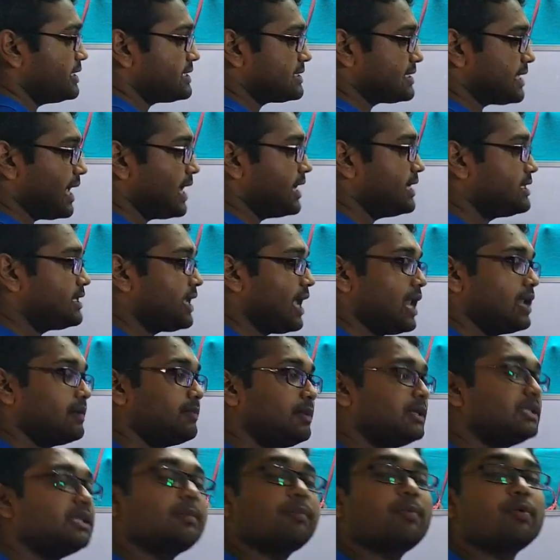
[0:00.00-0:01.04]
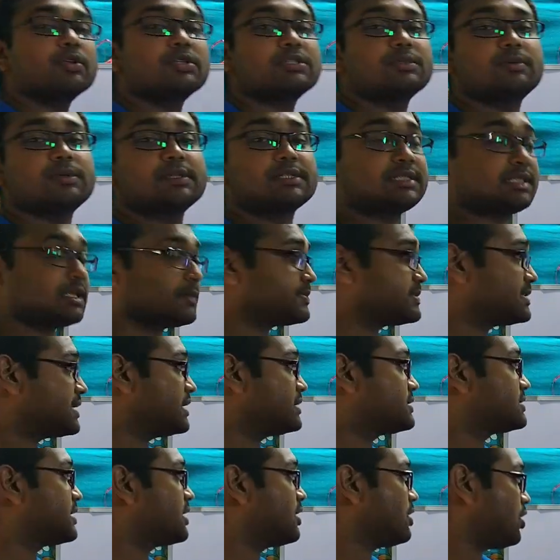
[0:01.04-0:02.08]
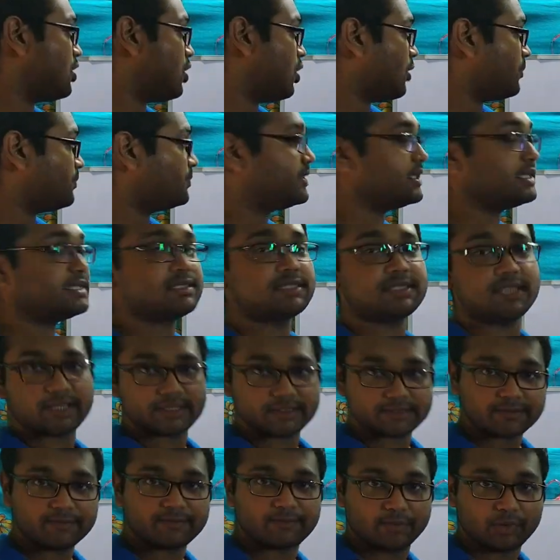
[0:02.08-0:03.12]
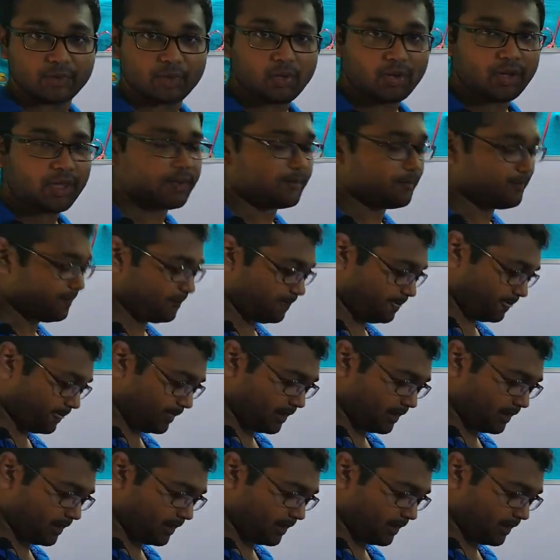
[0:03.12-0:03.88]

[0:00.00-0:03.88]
these eight can be the possible subsets of this set. Okay.